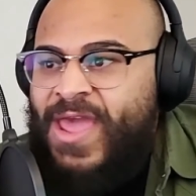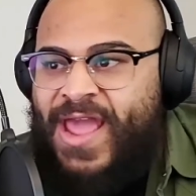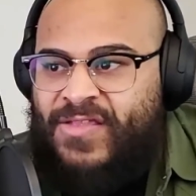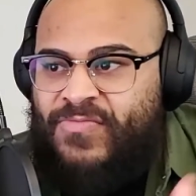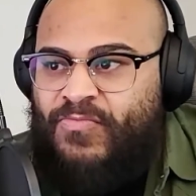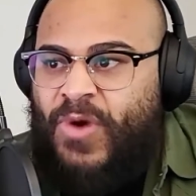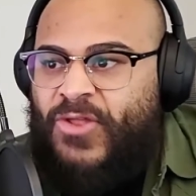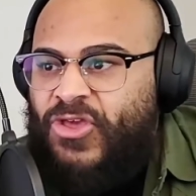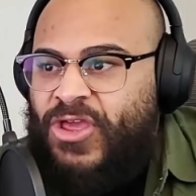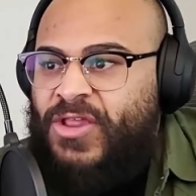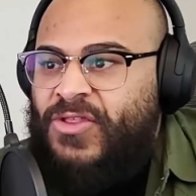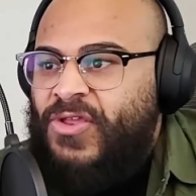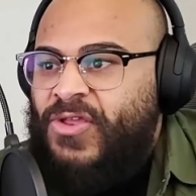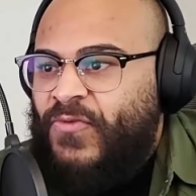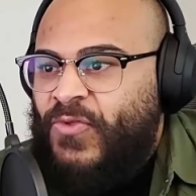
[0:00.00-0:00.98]
It's much
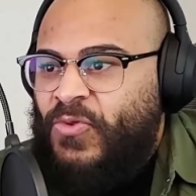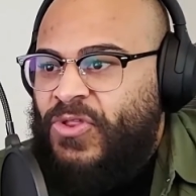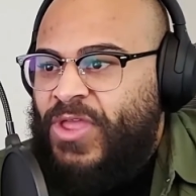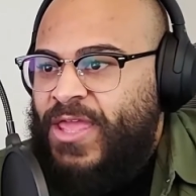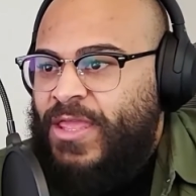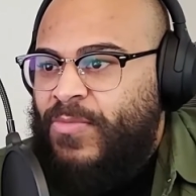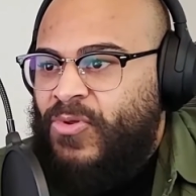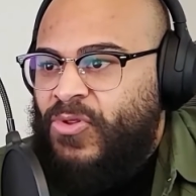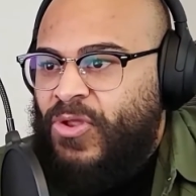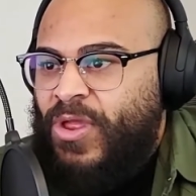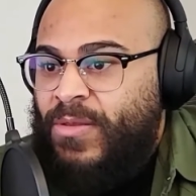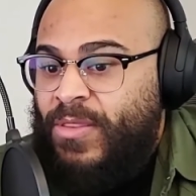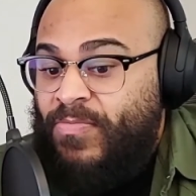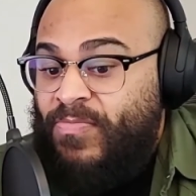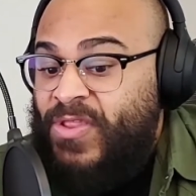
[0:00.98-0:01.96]
easier for those gatekeepers
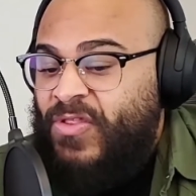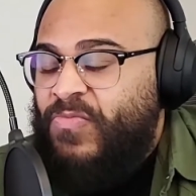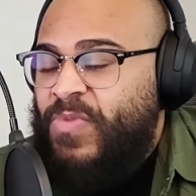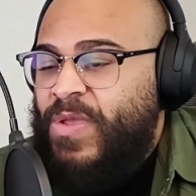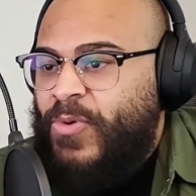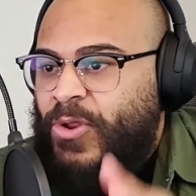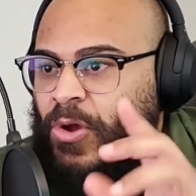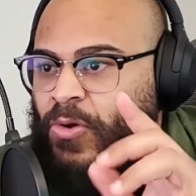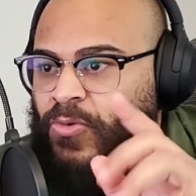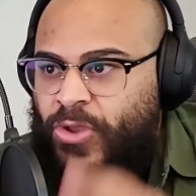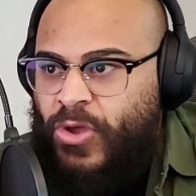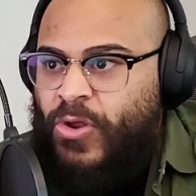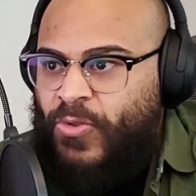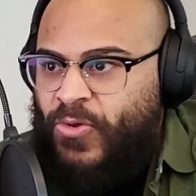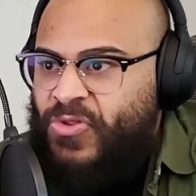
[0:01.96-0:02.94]
and the business people to go,
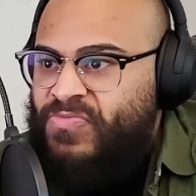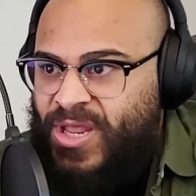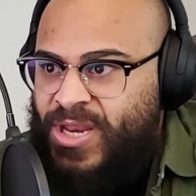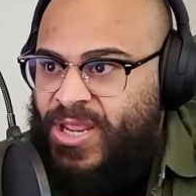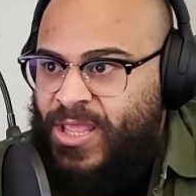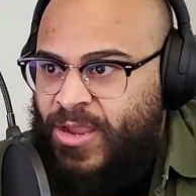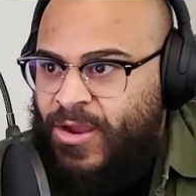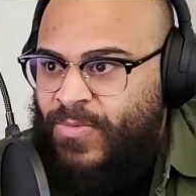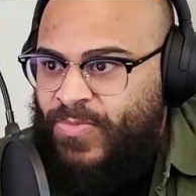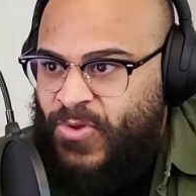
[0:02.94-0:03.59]
no, there's money here.